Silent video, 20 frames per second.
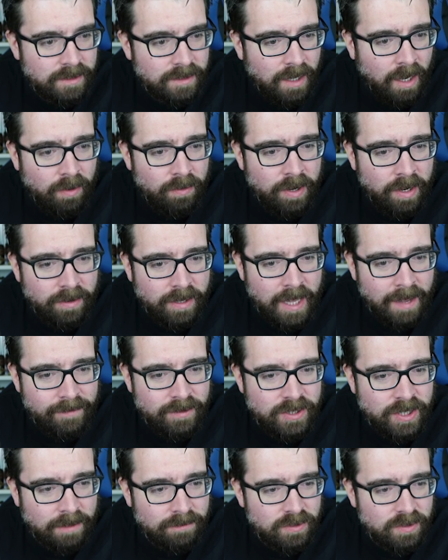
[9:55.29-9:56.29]
Oh no,
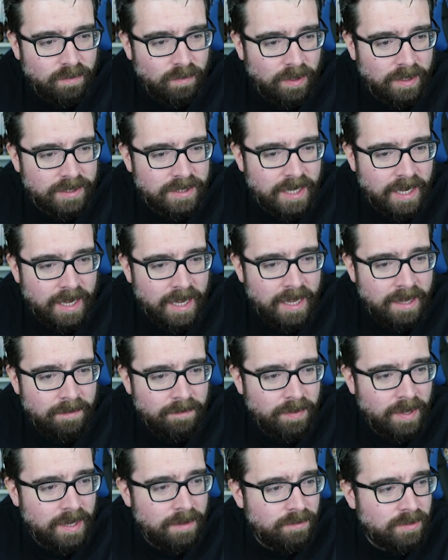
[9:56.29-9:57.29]
Kevin Thompson was here,
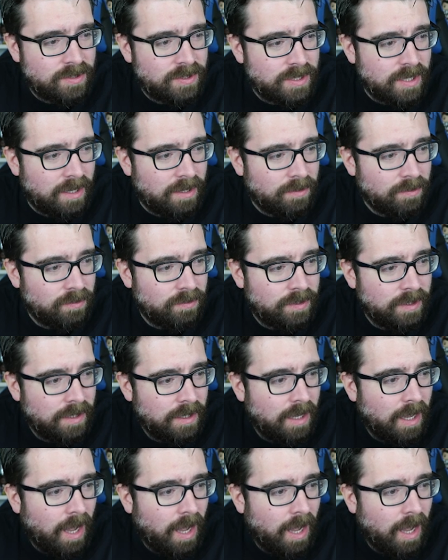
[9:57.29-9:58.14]
but he was sold.